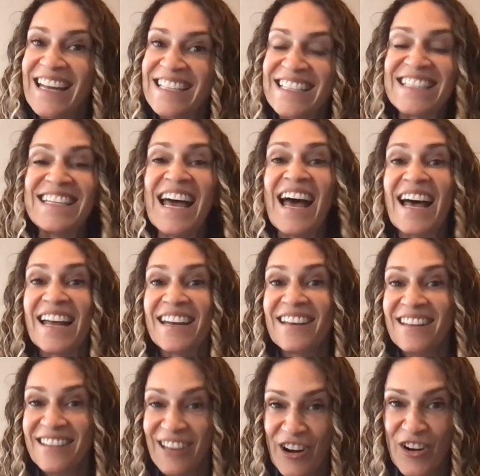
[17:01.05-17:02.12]

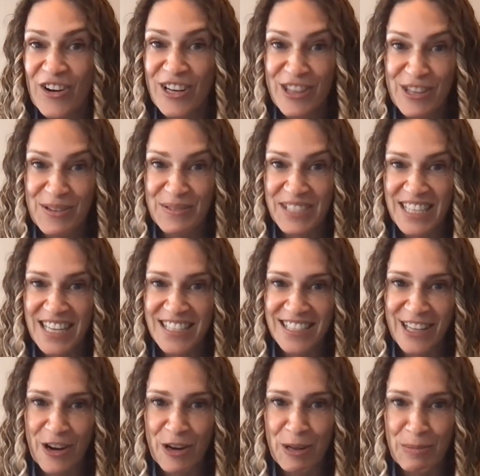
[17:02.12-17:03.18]
Instead, their
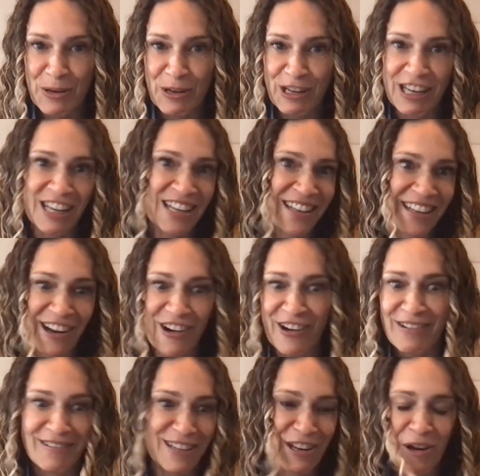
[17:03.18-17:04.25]
enthusiasts, their community,
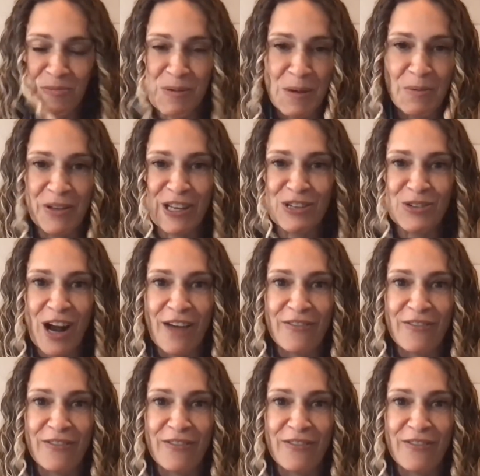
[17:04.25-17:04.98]
their, you know, people